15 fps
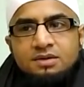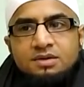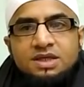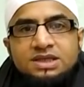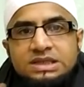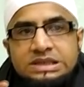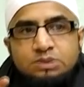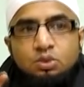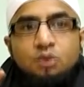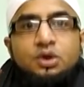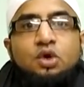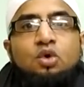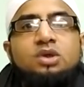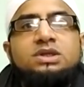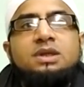This is what we
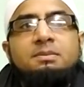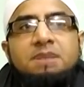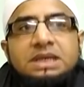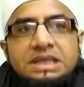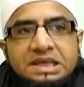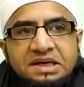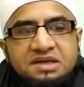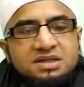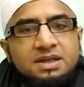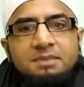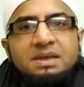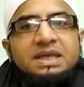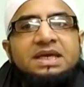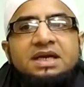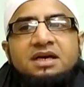call tabligh.
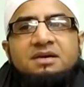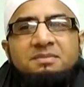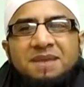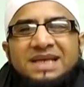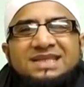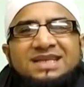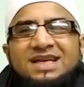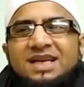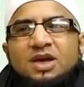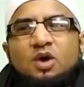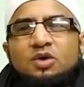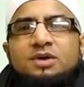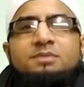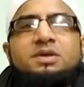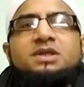Tabligh basically
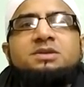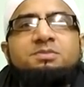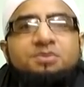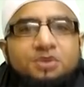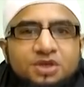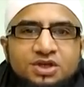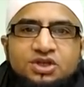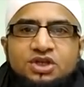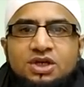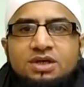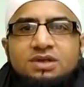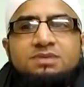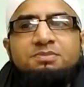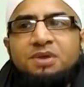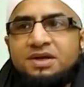only means preaching,
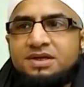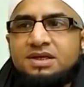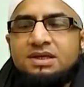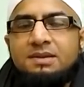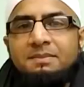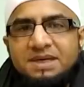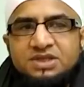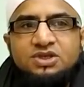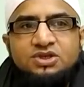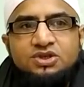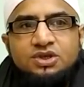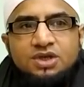spreading the message.